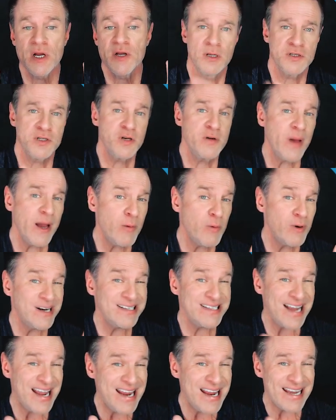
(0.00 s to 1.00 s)
So you might want
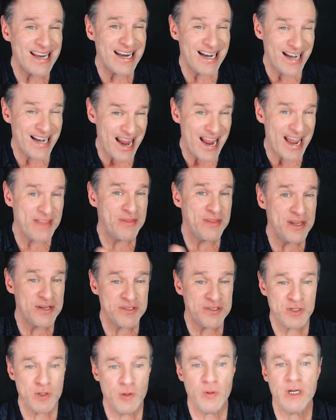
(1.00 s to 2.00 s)
to take it and add
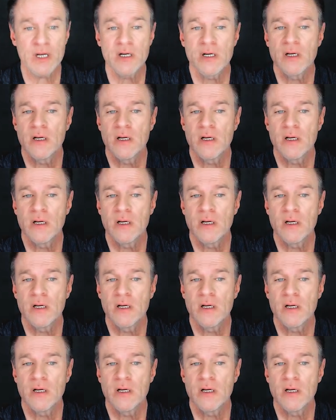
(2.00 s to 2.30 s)
this to it.